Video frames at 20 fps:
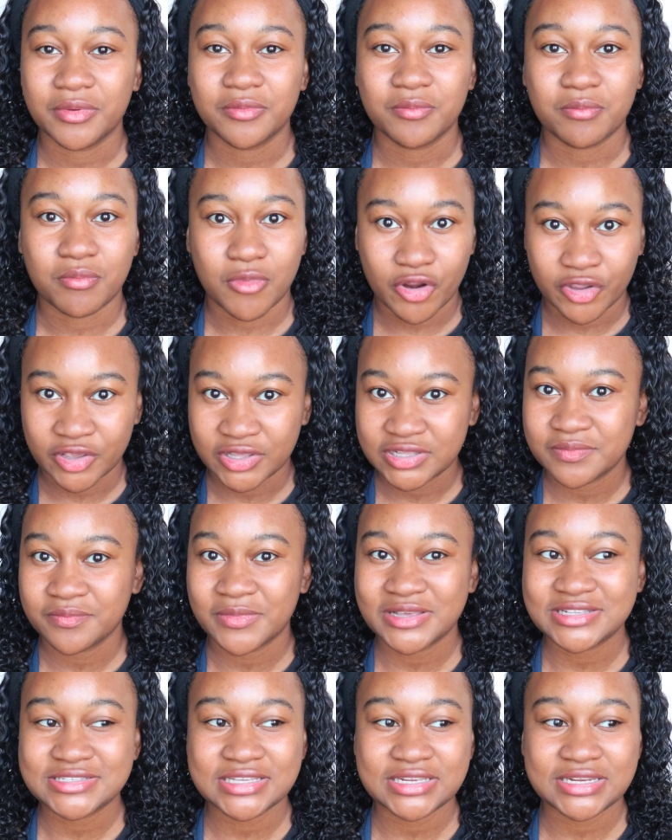Mark
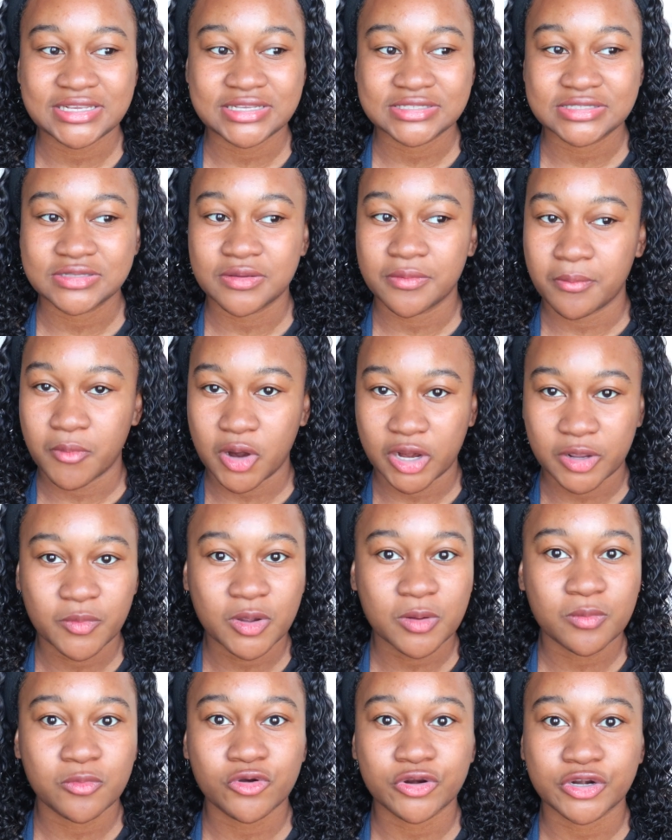my cities, mark
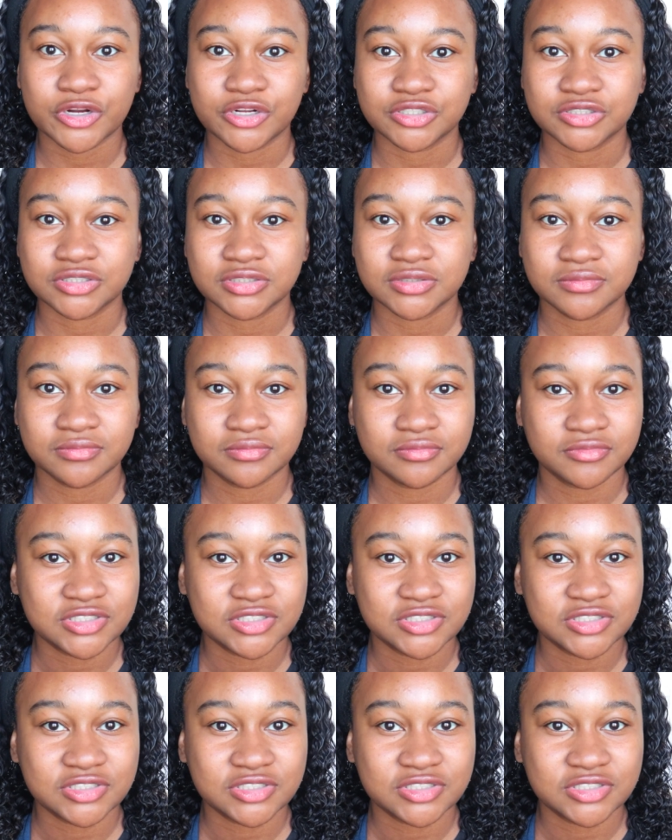my borders,